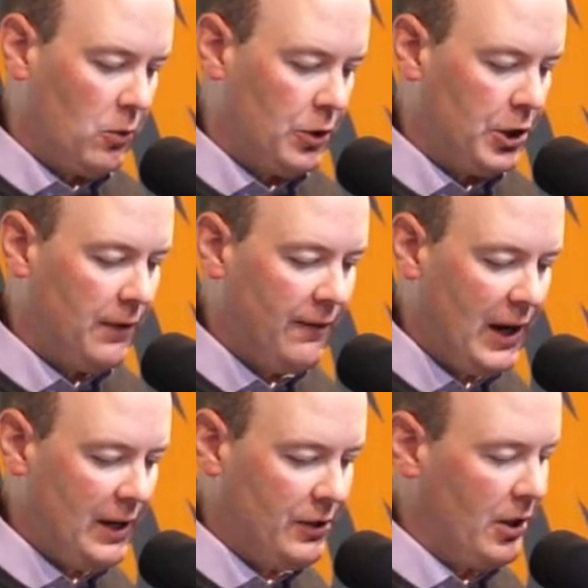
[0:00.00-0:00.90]
of course you can
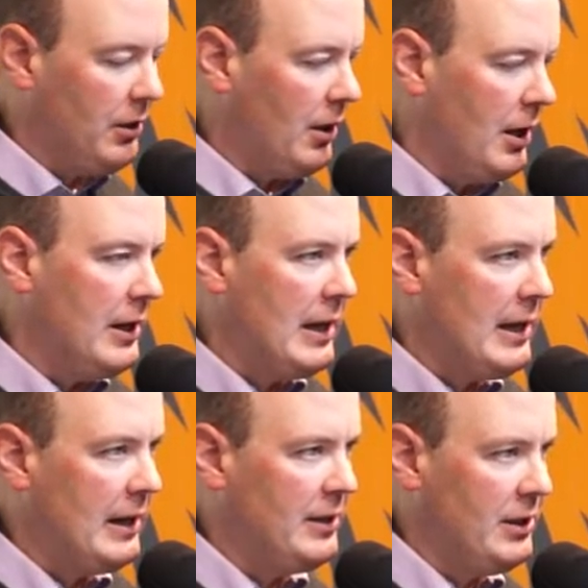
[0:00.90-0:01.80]
find us online,
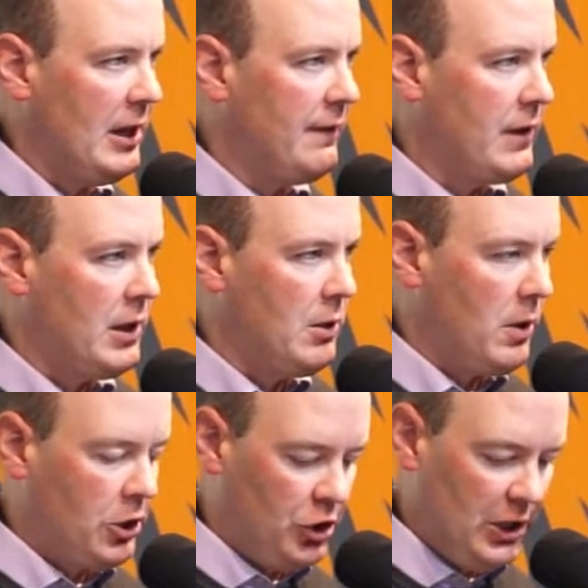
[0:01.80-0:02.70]

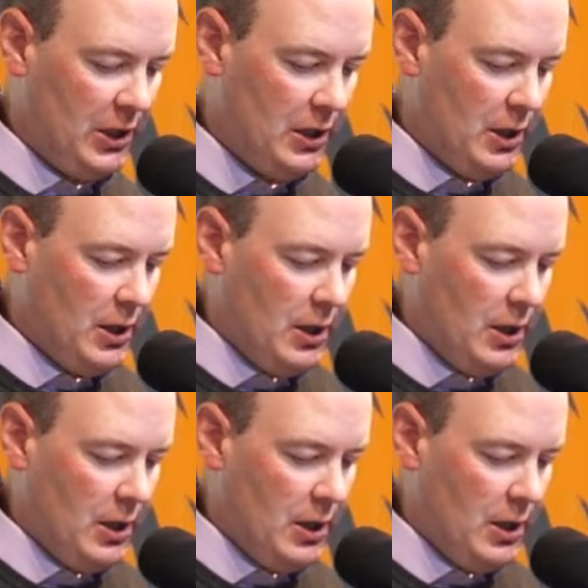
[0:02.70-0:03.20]
nicf.org.